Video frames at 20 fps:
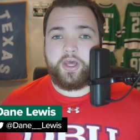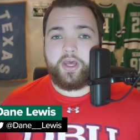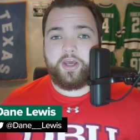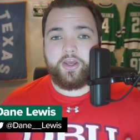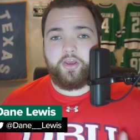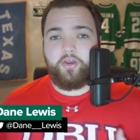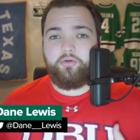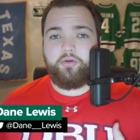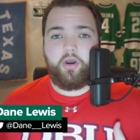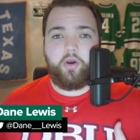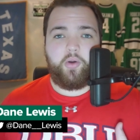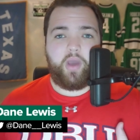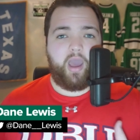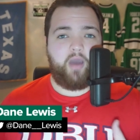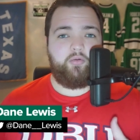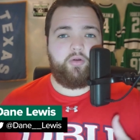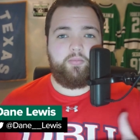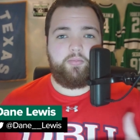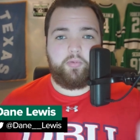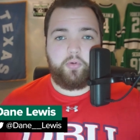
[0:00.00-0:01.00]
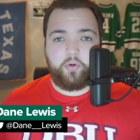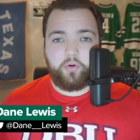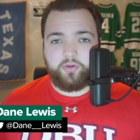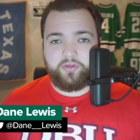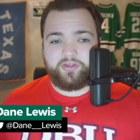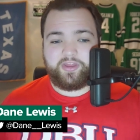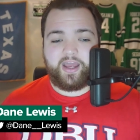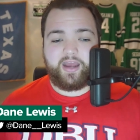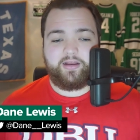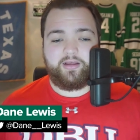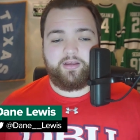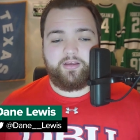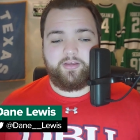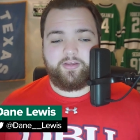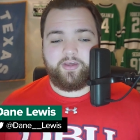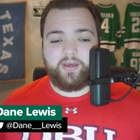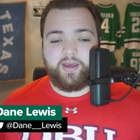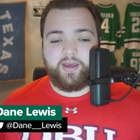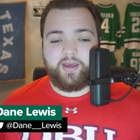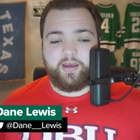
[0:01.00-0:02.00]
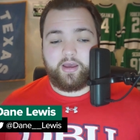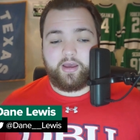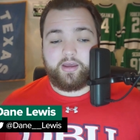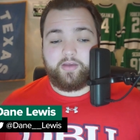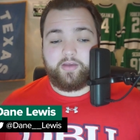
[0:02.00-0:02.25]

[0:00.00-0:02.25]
you know how important that is uh,